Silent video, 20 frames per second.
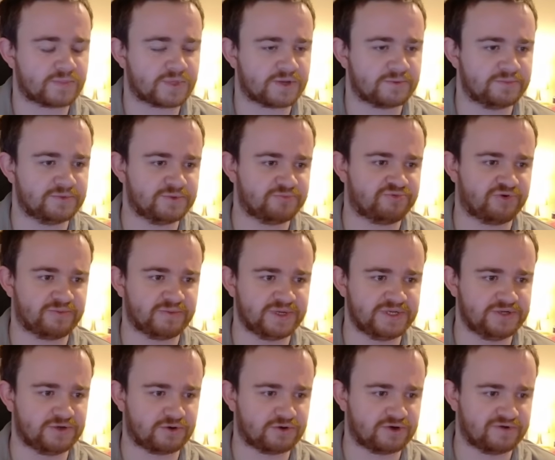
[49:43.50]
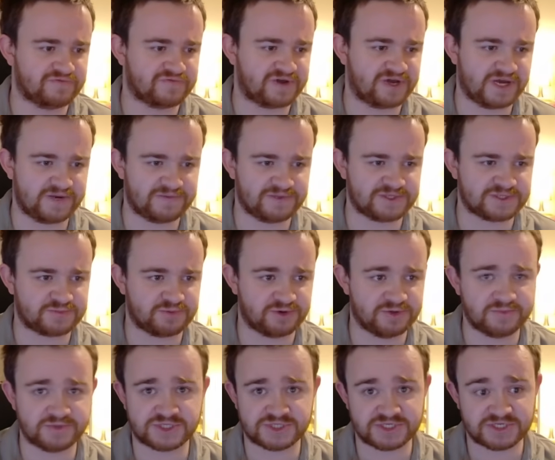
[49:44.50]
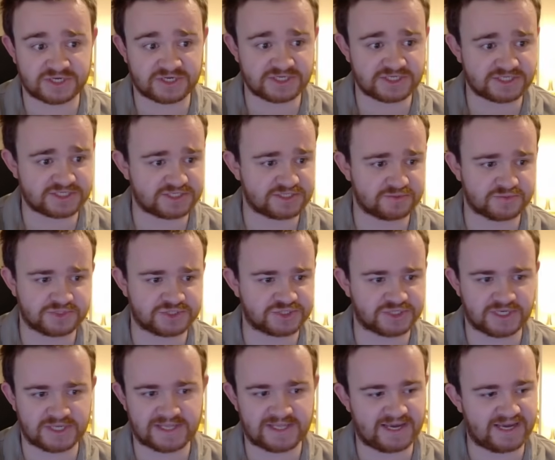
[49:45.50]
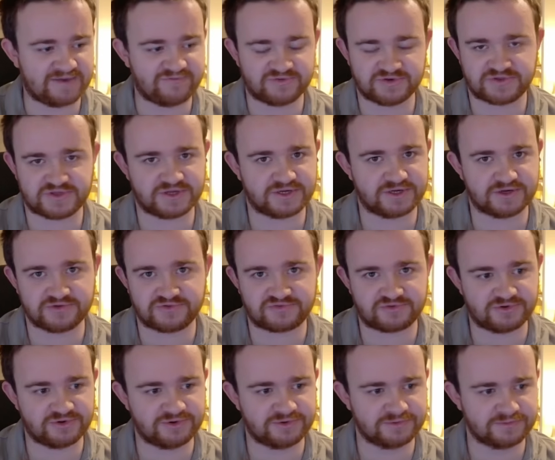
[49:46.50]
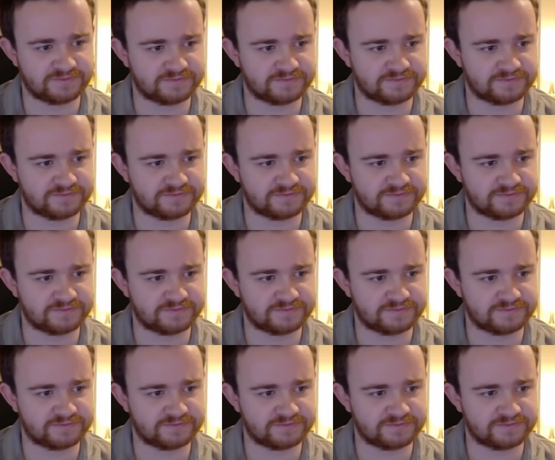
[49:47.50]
But probably not going for game at this point, which is nice. We're just going to let everything go through.